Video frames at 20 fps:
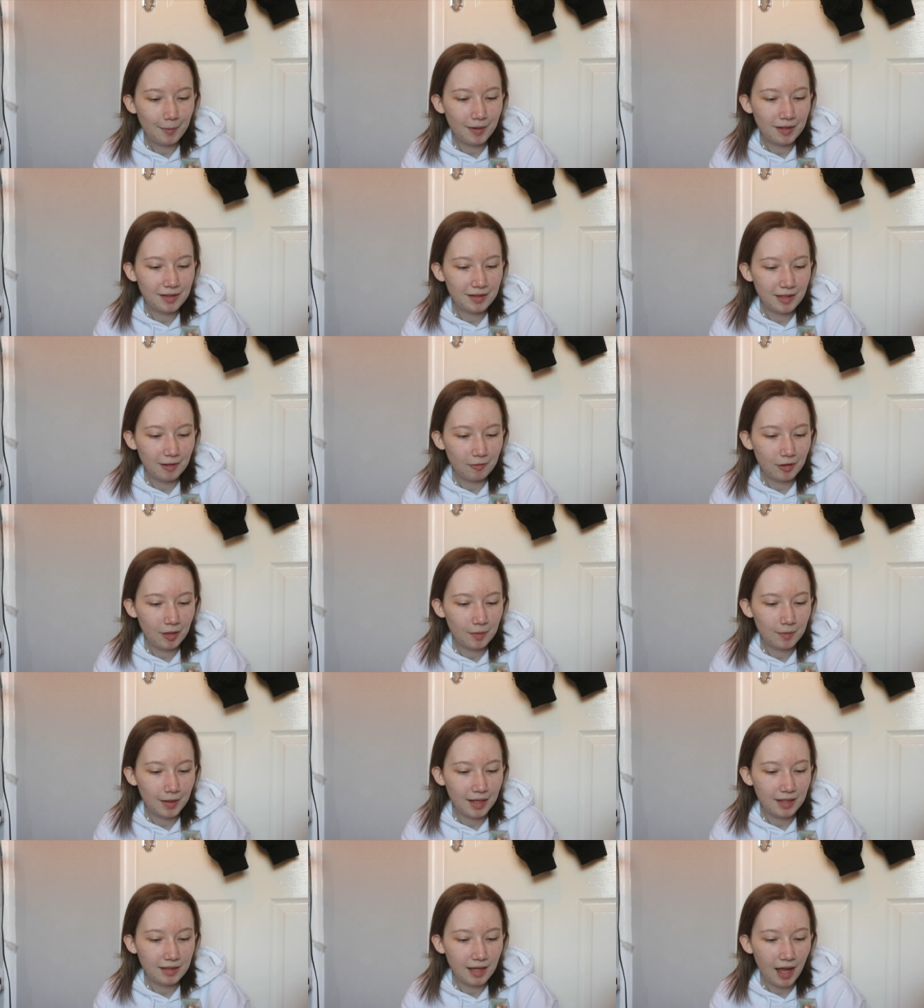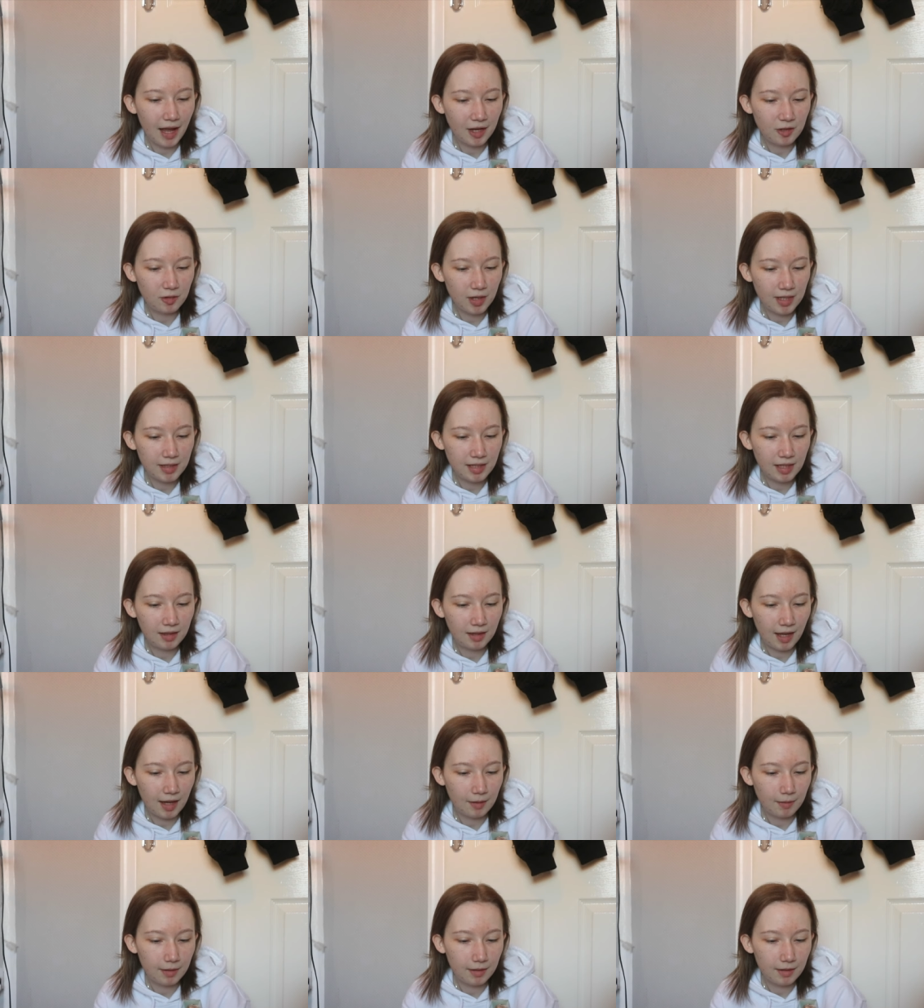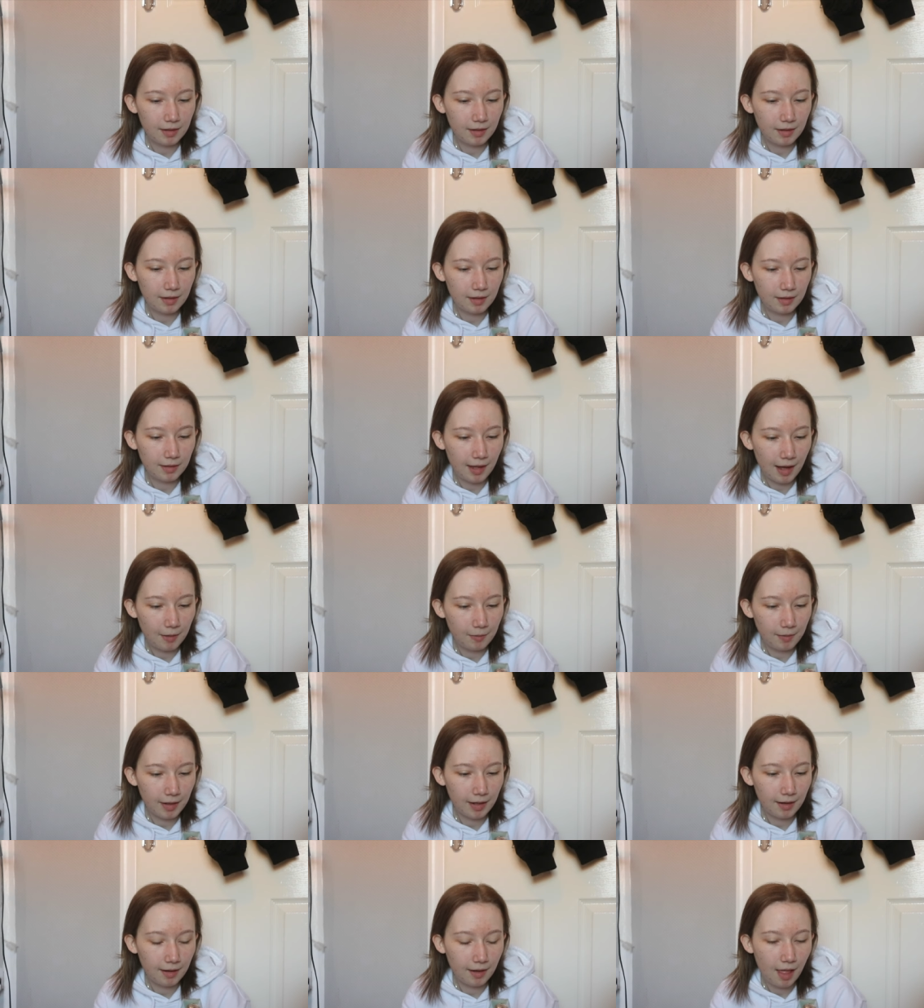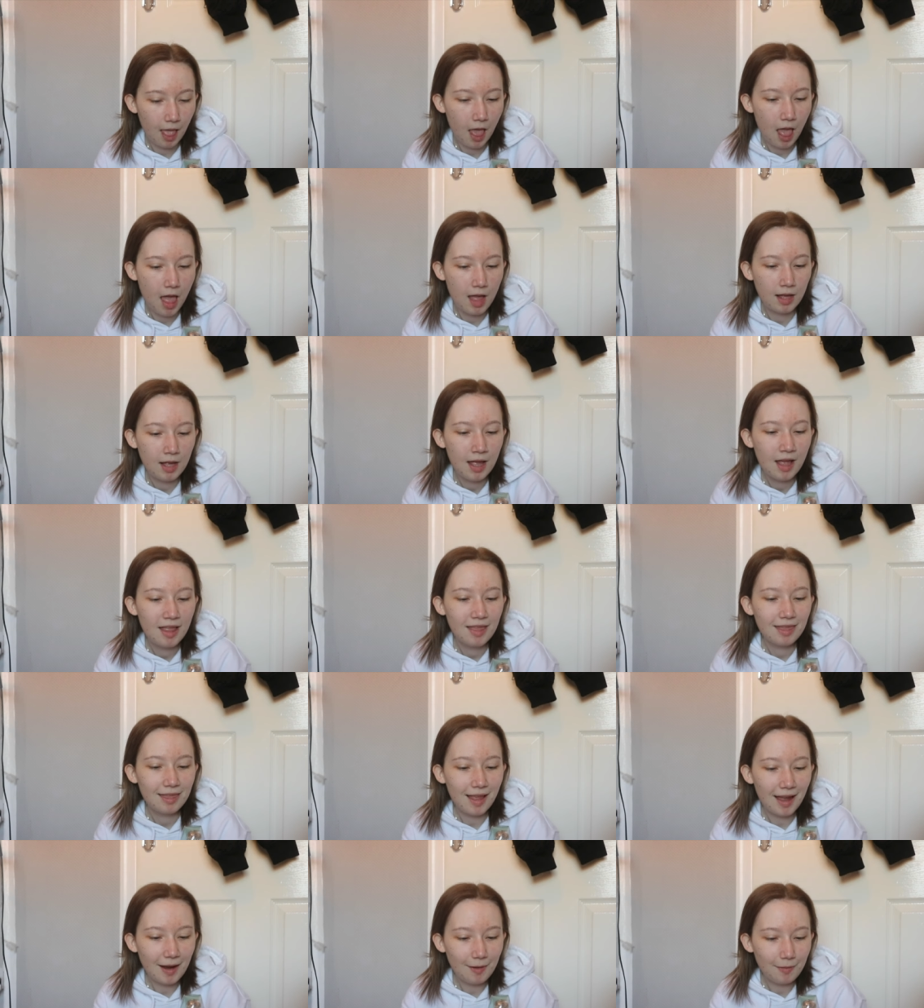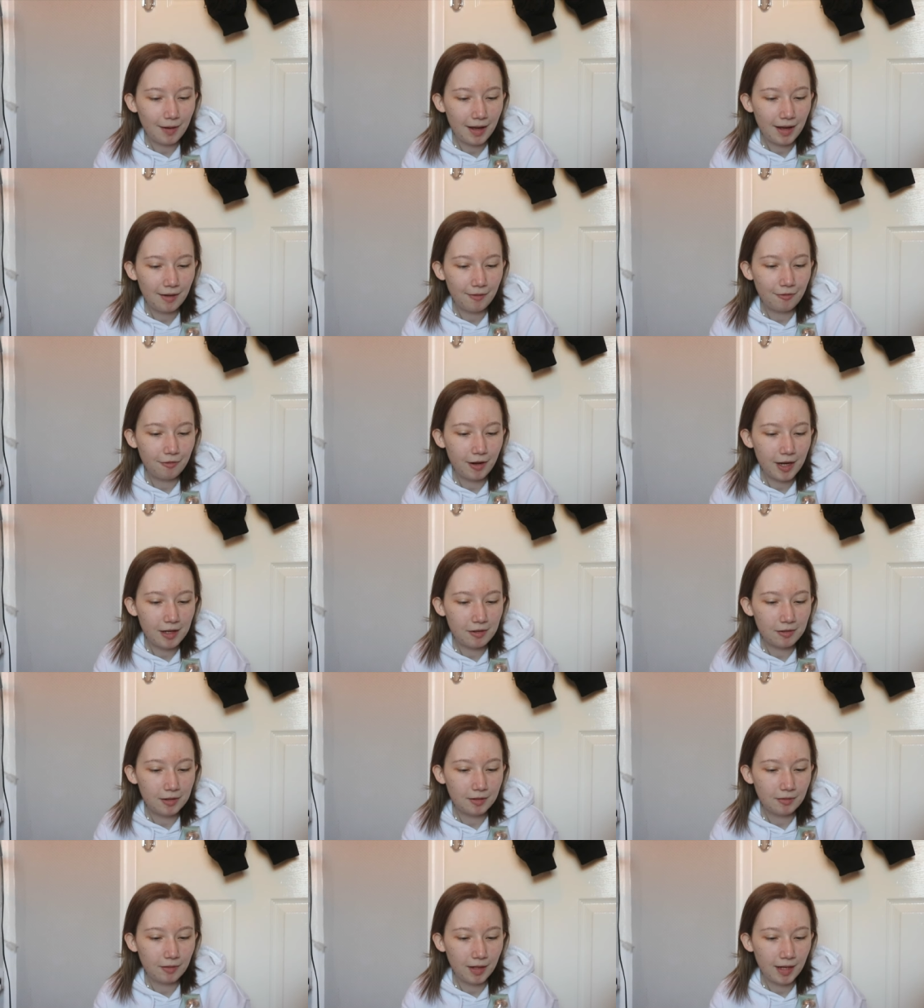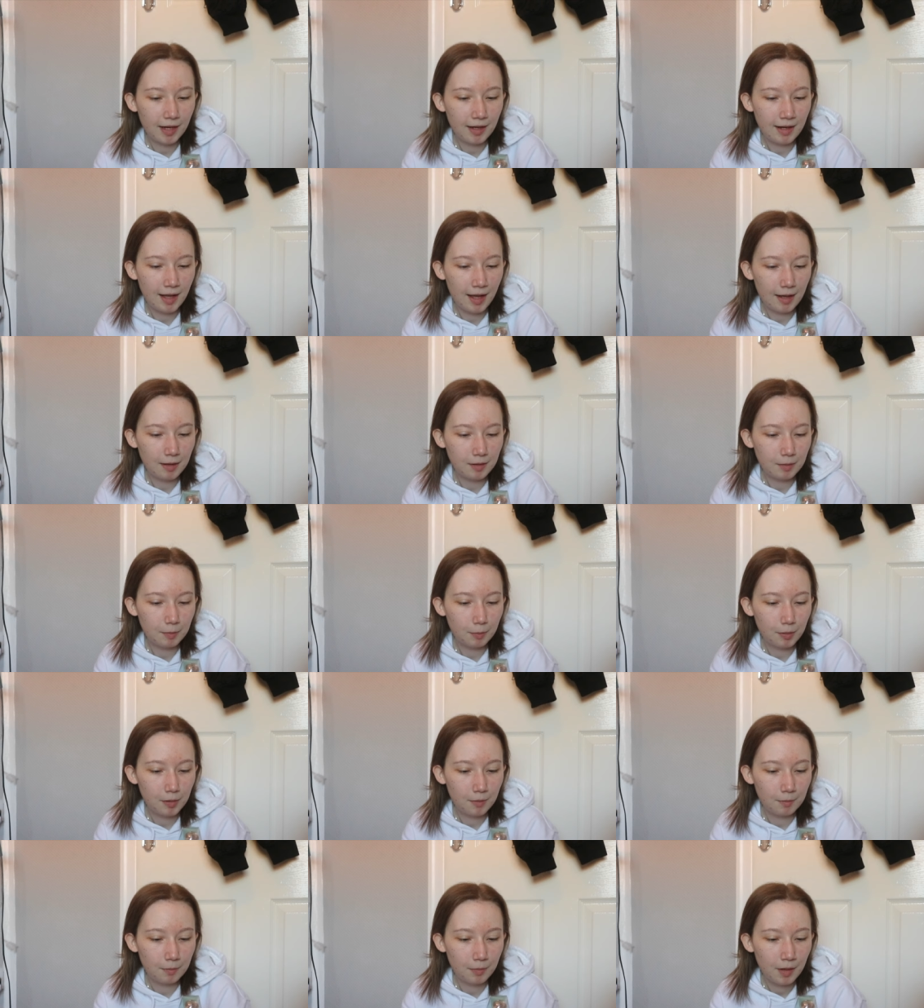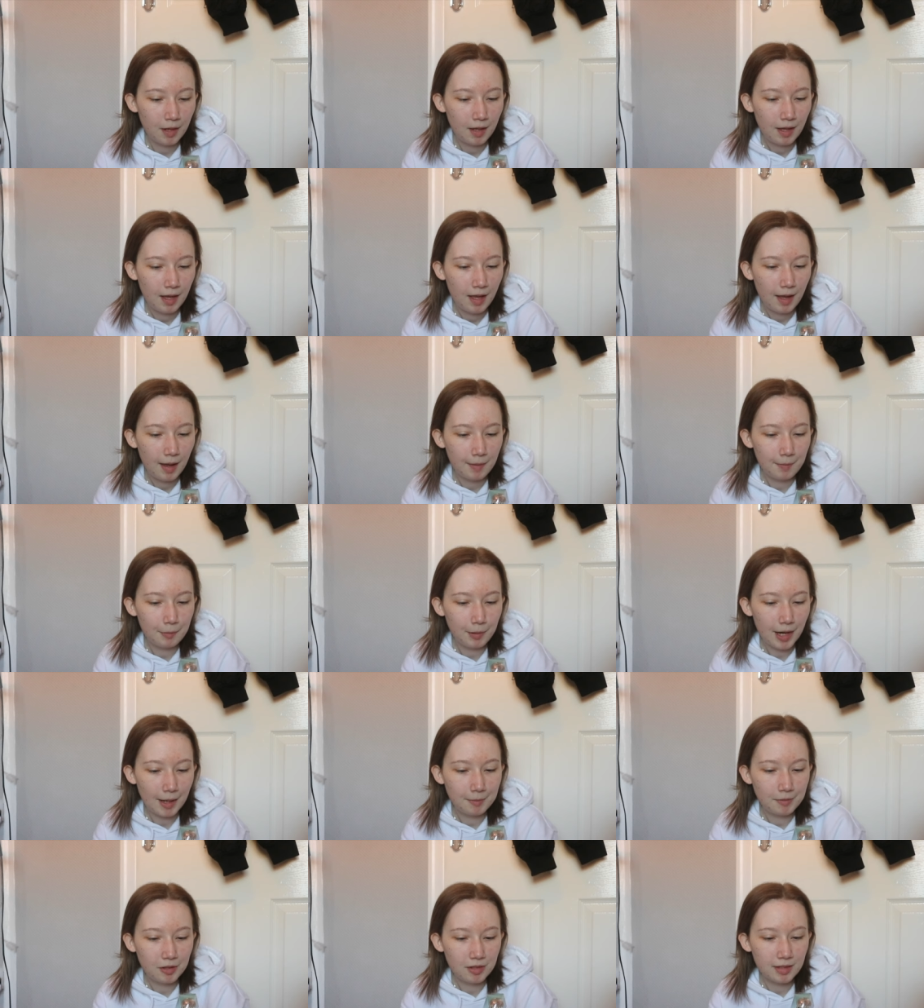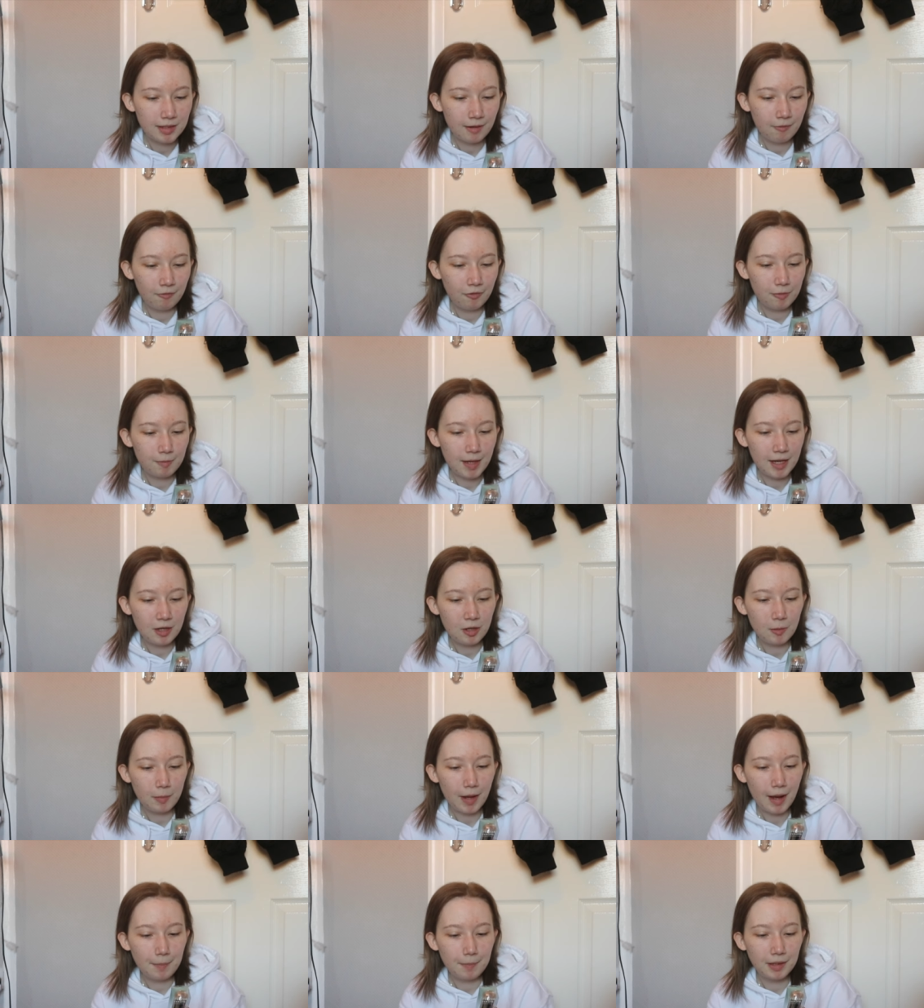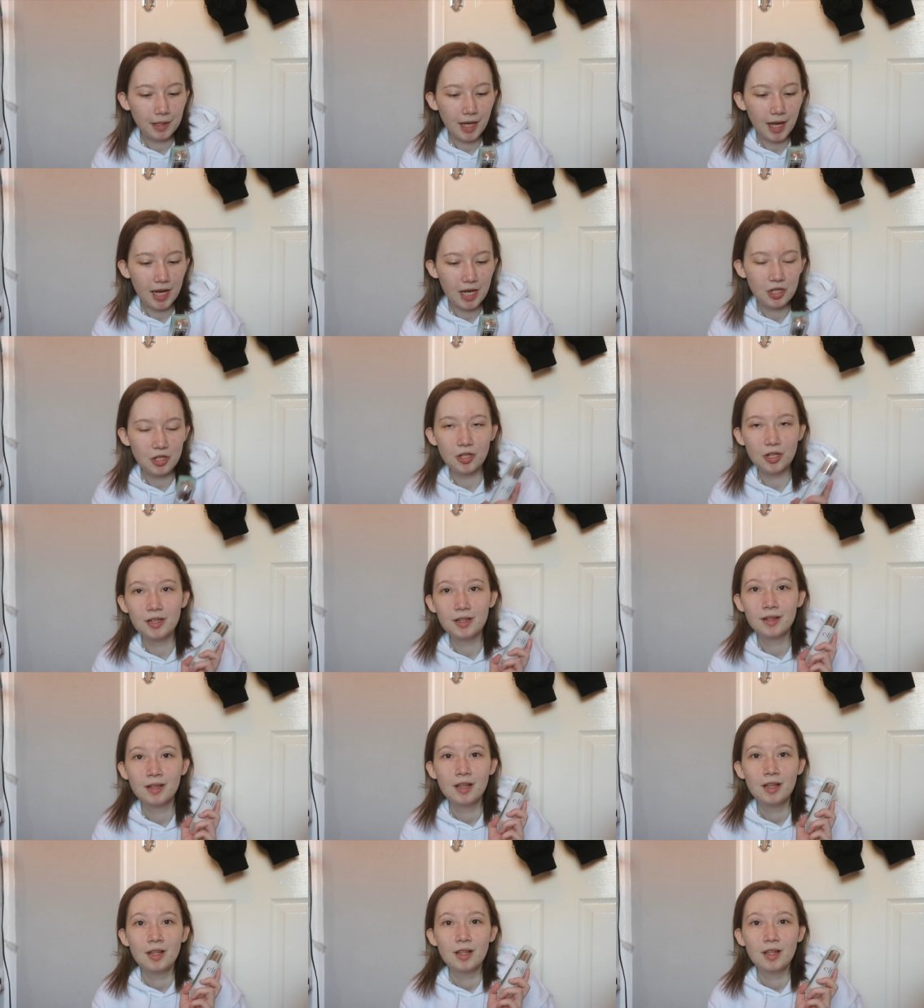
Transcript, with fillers: serum is hydrating, lightweight, fragrance free, and helps plump and prime your skin for makeup application.